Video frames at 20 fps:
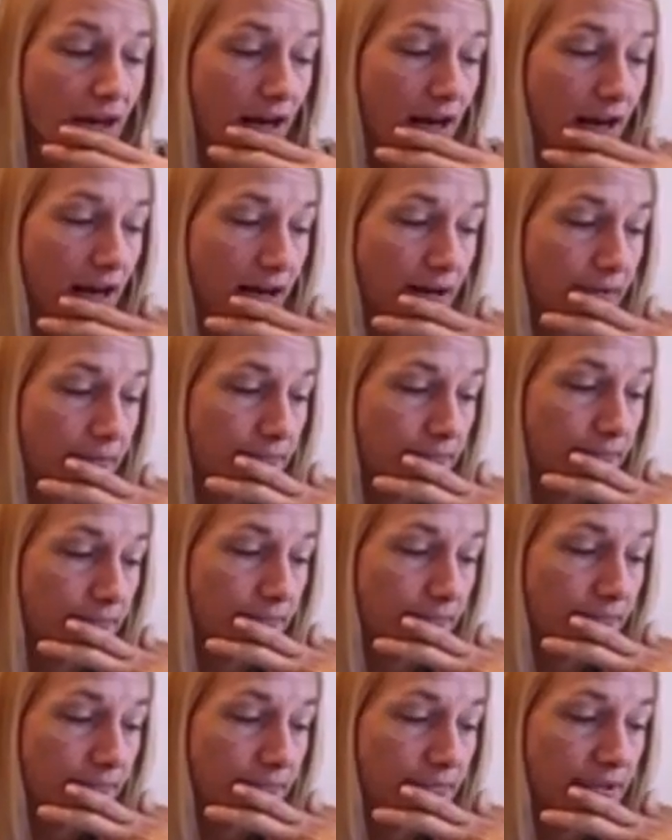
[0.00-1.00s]
Um,
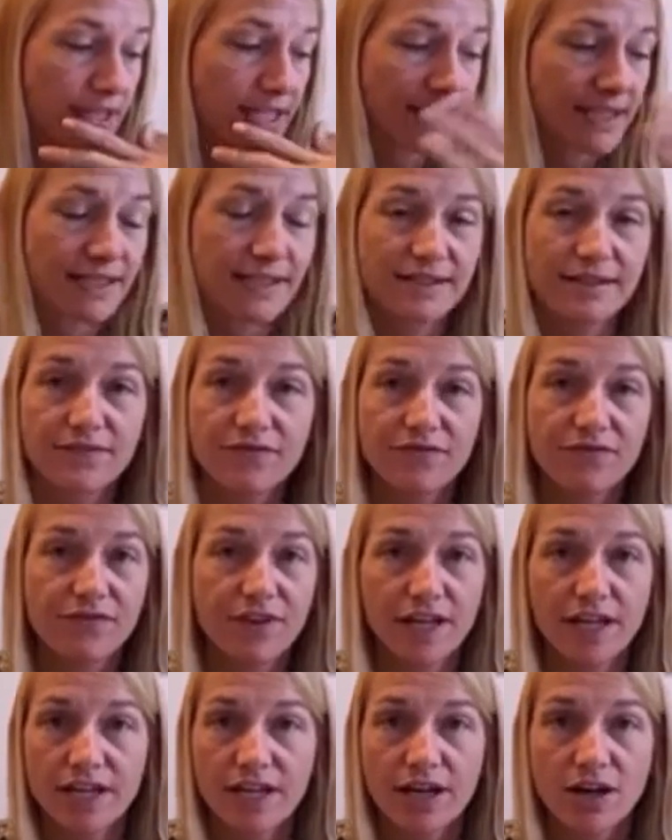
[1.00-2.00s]
this
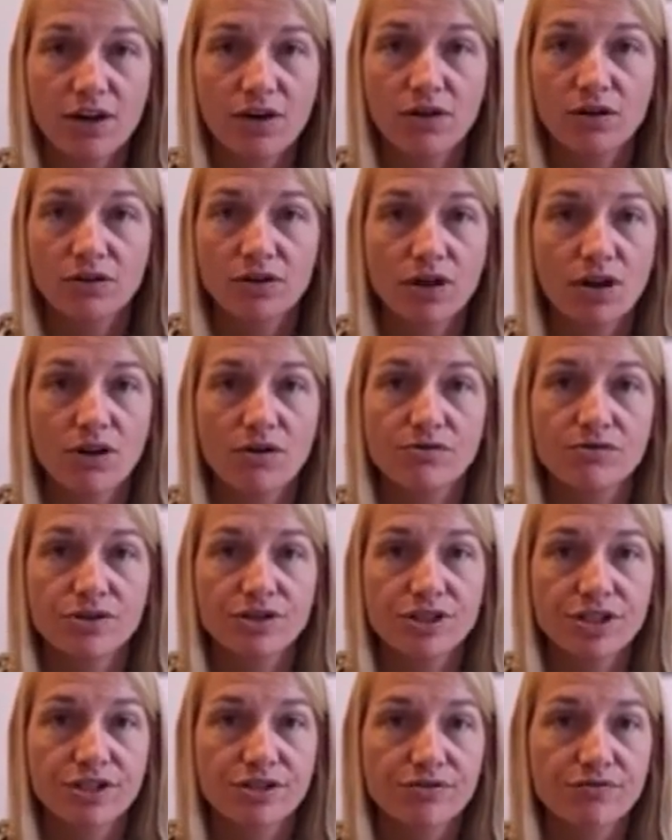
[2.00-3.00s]
video alone,
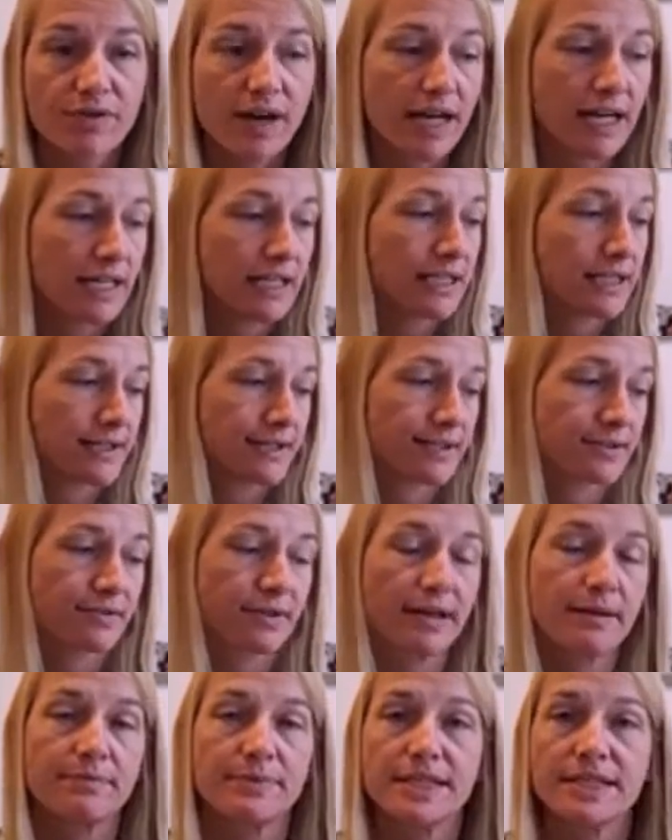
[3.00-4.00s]
just writing the
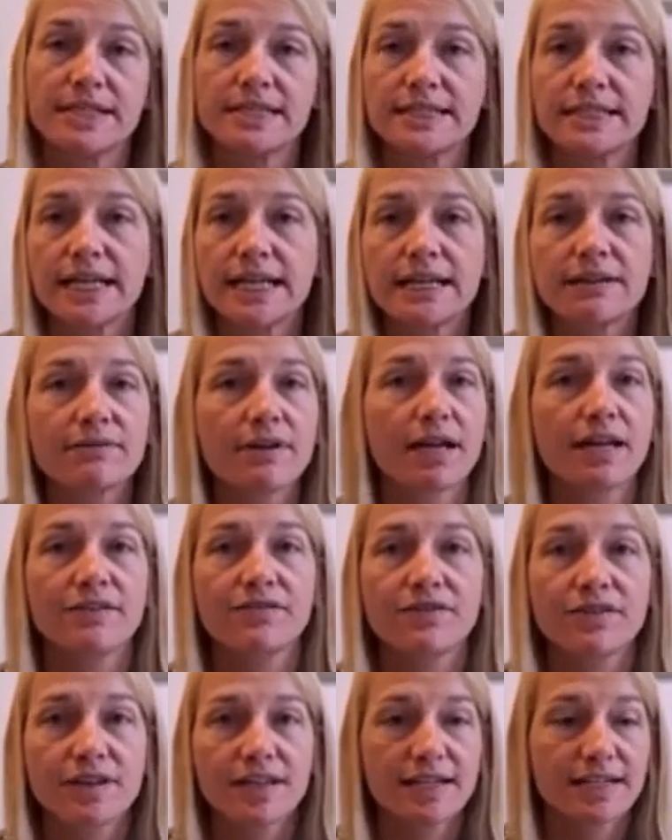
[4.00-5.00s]
script and getting ready
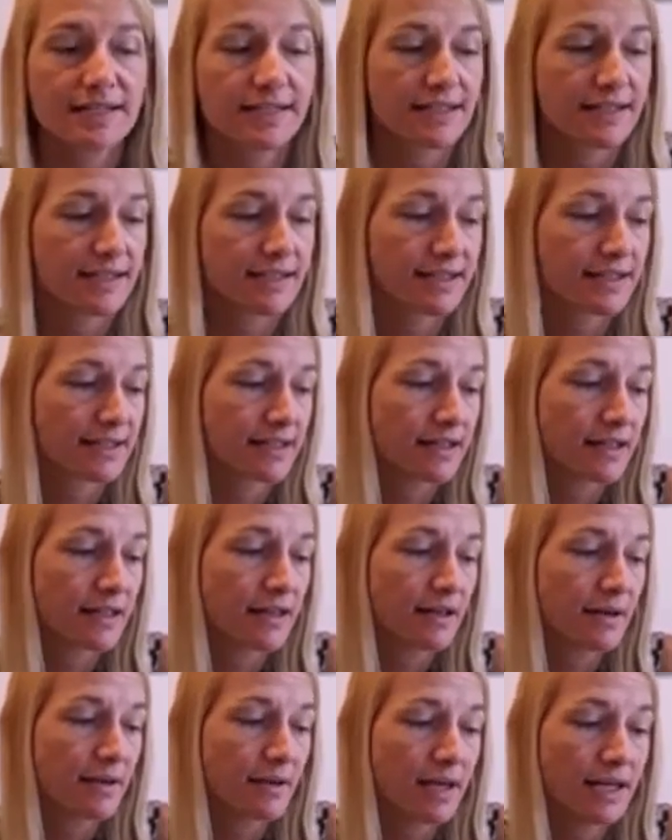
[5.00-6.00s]
for this is
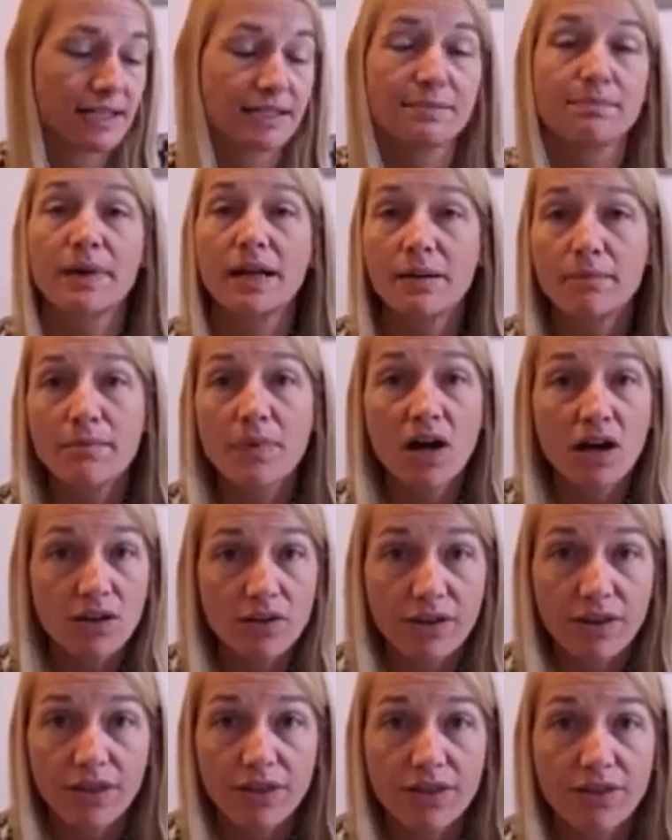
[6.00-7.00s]
I spent a
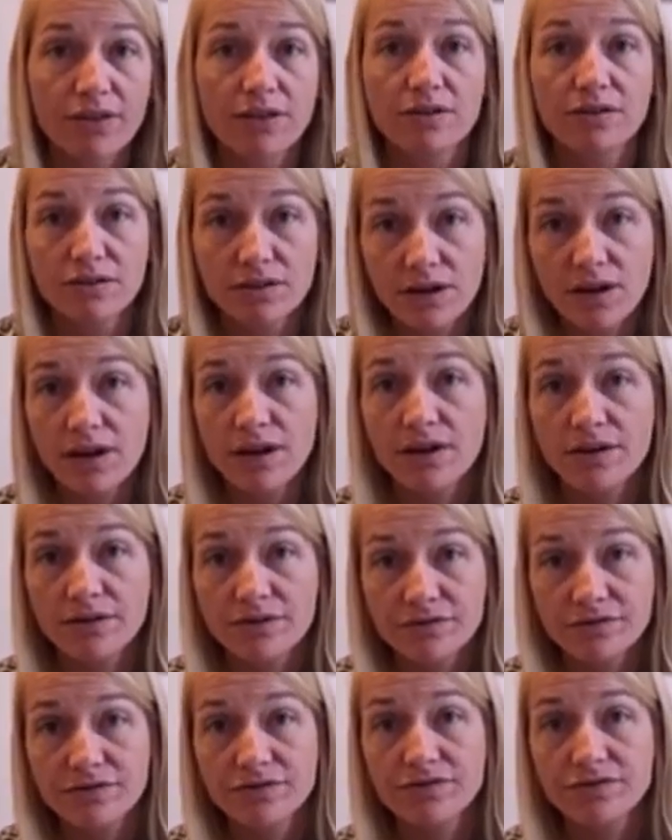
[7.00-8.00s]
month
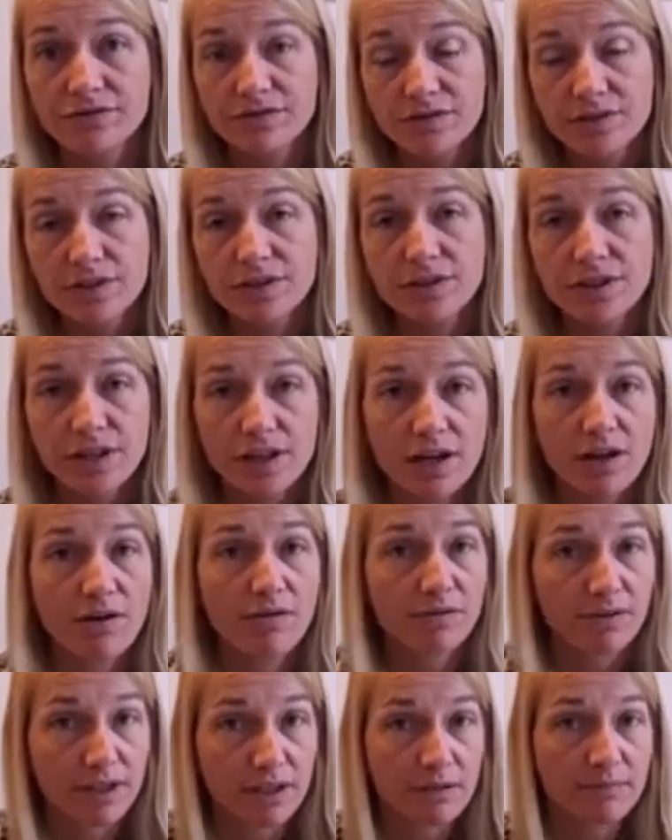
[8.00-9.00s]
of, you
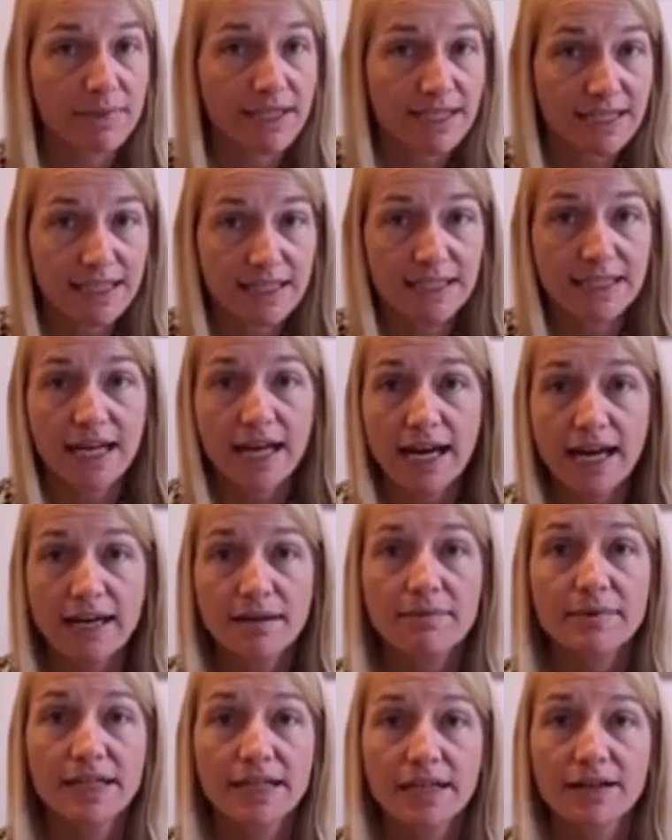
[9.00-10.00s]
know, little bits of
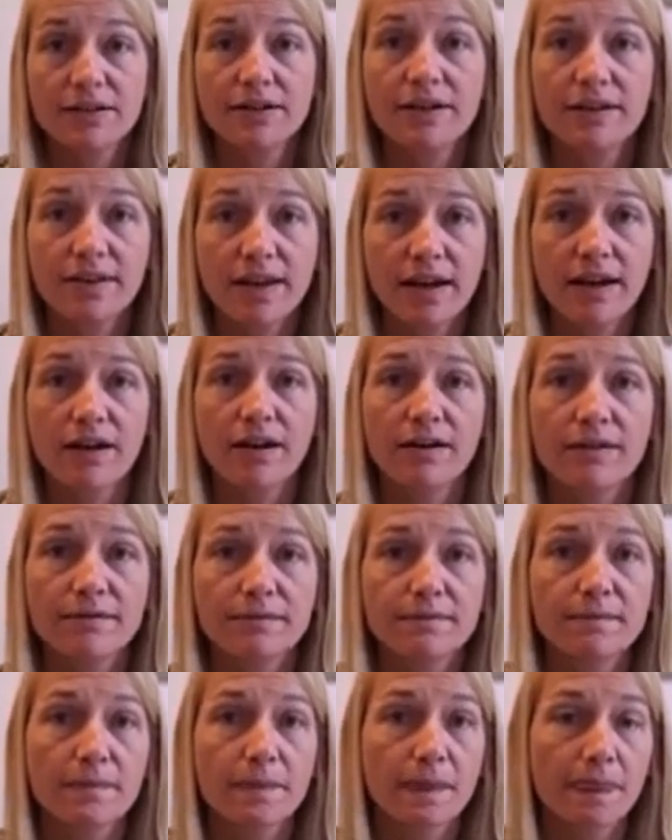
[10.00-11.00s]
time here and there.
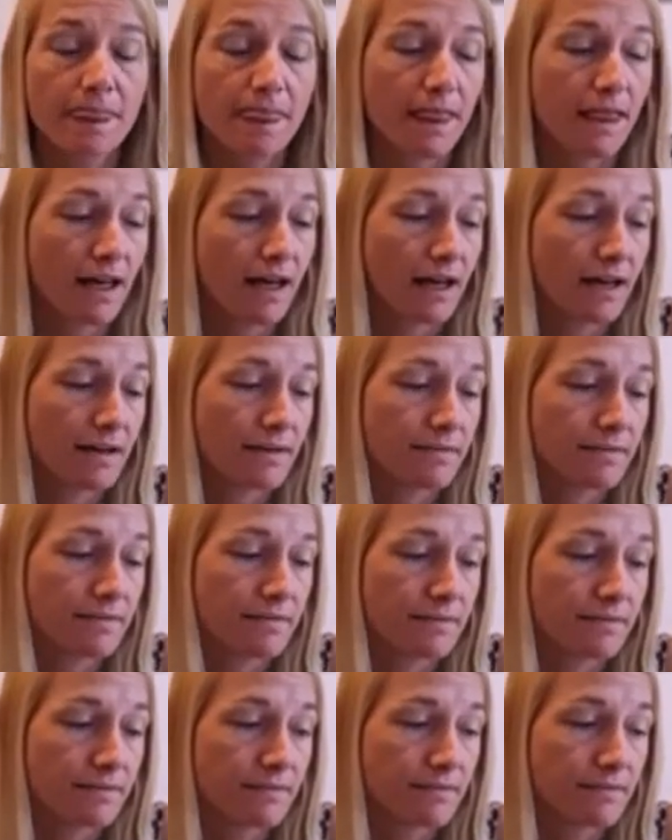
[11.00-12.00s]
Um,
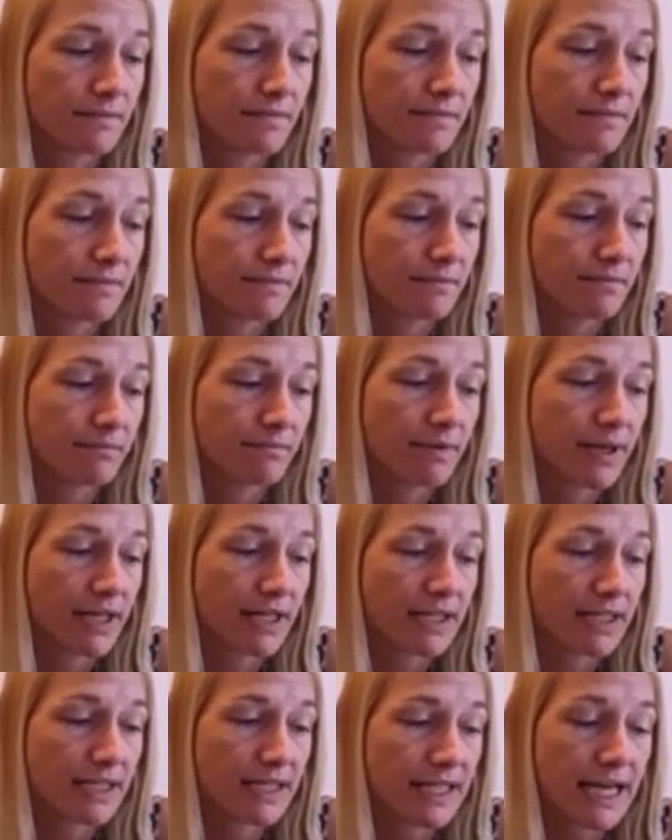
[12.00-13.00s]

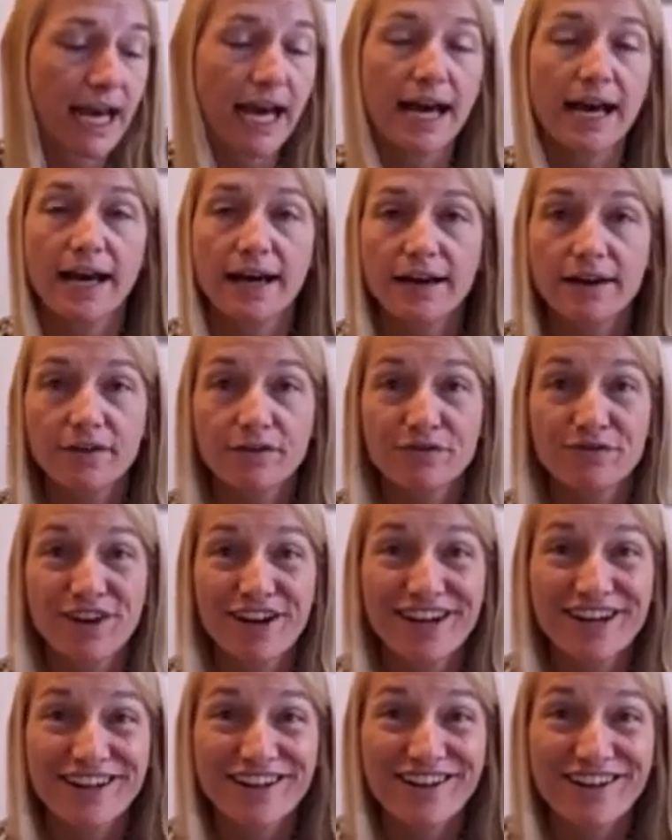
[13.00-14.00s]
but yeah,
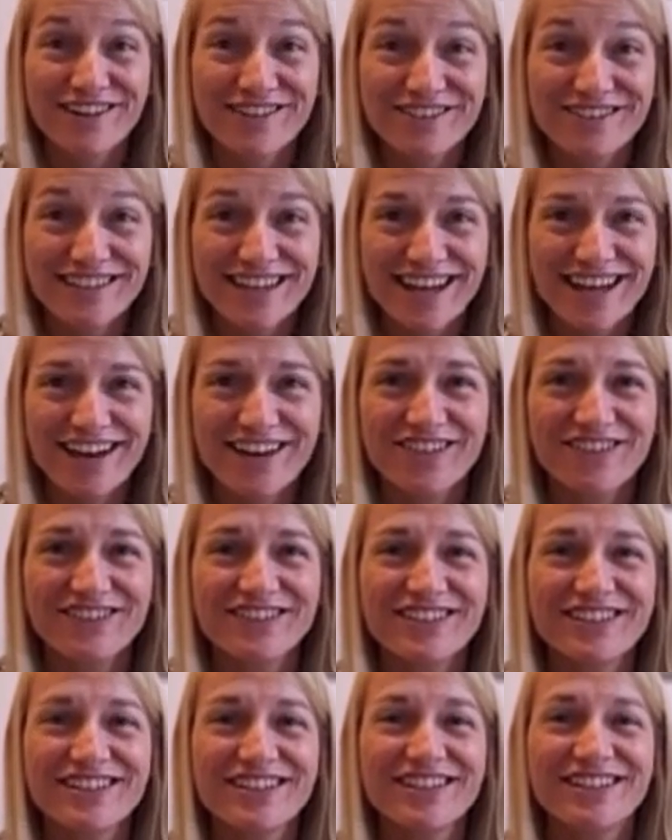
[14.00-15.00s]
write it all down
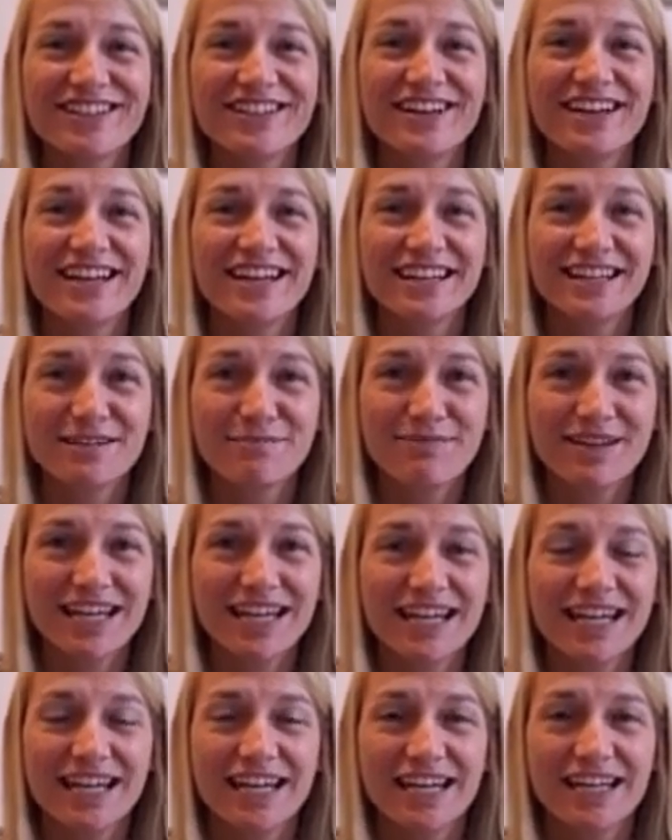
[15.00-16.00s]
in the
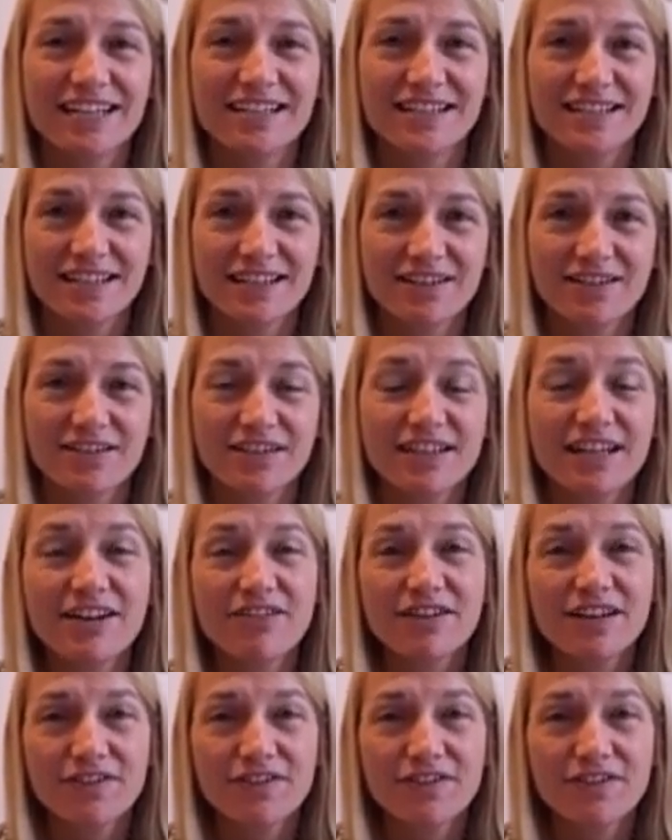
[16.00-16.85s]
beginning until now.